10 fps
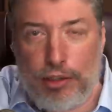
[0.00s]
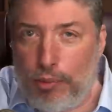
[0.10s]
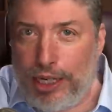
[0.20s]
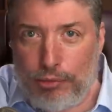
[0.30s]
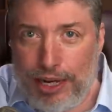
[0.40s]
other
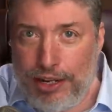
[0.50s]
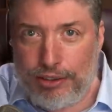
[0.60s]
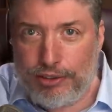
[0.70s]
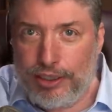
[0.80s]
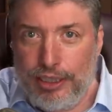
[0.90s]
way
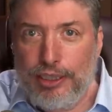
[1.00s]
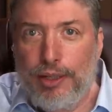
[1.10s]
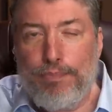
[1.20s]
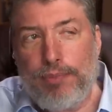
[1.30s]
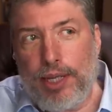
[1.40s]
around
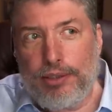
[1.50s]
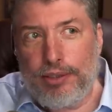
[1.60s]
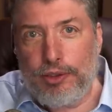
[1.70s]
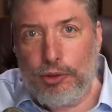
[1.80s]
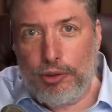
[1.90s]

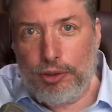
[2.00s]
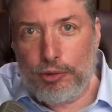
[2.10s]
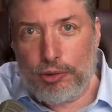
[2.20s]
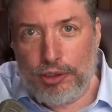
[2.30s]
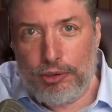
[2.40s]
you
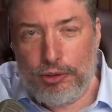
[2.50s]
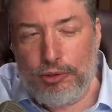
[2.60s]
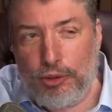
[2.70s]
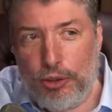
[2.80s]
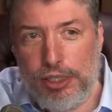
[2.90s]
you
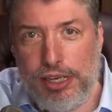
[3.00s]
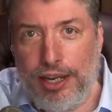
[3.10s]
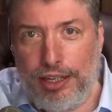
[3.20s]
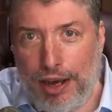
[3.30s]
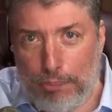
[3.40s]
you could
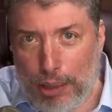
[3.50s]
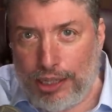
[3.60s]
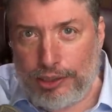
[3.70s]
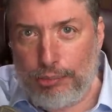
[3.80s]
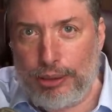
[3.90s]
not have
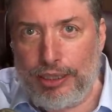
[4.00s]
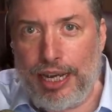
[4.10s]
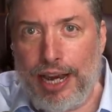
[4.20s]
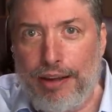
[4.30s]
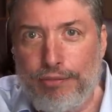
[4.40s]
possibly
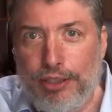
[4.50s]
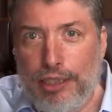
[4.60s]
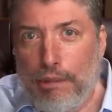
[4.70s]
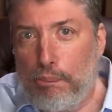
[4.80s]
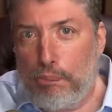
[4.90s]
have
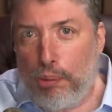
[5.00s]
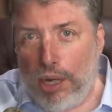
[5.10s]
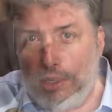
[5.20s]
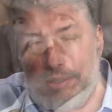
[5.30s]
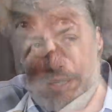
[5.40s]

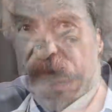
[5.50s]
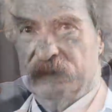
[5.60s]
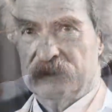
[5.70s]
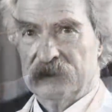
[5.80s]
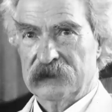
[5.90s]
but
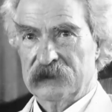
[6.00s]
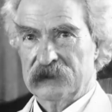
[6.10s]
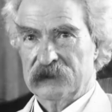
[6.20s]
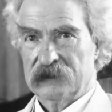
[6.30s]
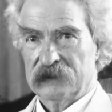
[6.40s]
um, Mark
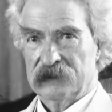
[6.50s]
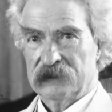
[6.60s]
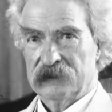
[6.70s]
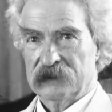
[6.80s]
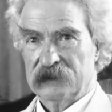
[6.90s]

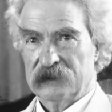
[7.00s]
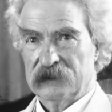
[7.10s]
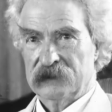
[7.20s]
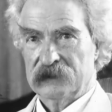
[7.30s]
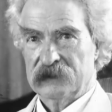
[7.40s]
Twain
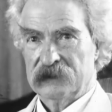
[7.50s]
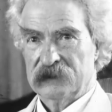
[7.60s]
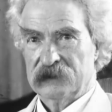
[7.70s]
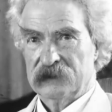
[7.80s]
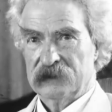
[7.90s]
could not
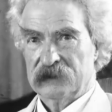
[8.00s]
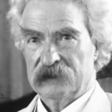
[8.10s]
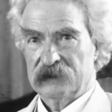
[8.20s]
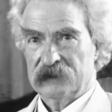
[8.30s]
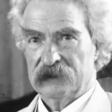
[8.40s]
have
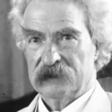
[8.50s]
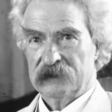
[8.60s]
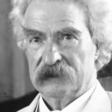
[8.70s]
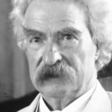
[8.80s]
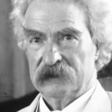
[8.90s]

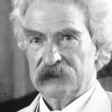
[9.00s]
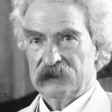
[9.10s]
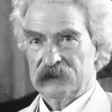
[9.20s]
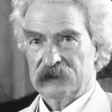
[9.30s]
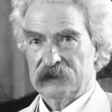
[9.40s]
copied
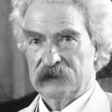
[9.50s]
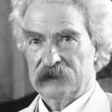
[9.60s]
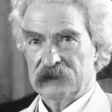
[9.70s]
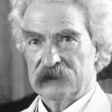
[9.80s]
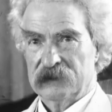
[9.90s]
Barbara
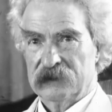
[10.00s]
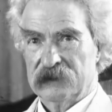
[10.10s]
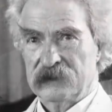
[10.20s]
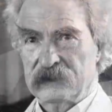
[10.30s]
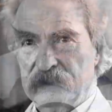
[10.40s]
Tuchman.
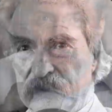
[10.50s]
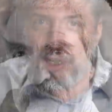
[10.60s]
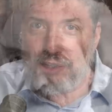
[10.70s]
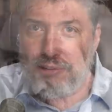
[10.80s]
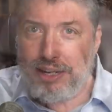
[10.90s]
It's the other
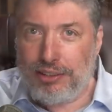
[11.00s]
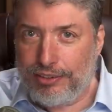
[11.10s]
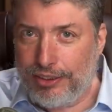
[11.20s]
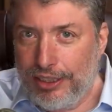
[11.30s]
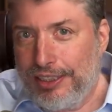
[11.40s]
way
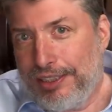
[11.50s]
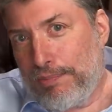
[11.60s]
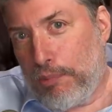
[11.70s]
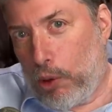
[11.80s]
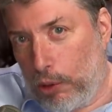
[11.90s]
around.
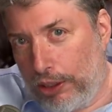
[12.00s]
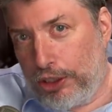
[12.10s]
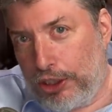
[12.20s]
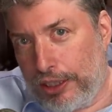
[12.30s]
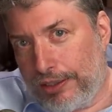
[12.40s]

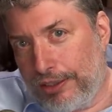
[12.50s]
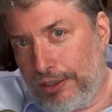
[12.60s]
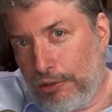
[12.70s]
Origen